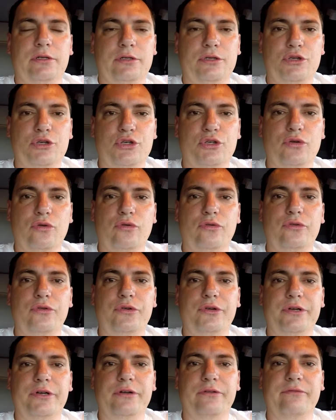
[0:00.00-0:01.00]

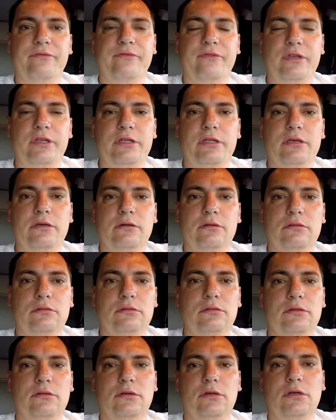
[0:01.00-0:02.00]
shorter video,
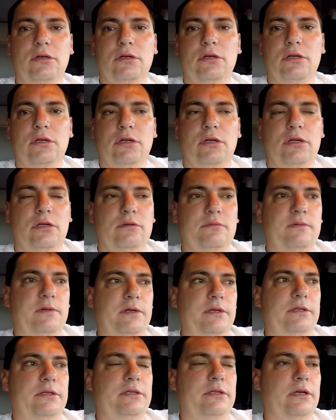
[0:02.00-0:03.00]

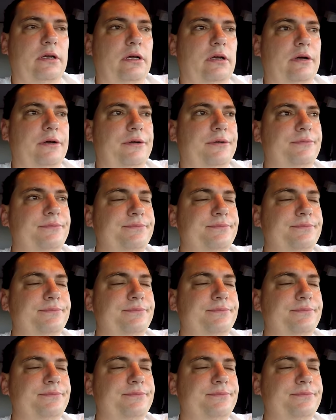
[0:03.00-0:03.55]
but uh,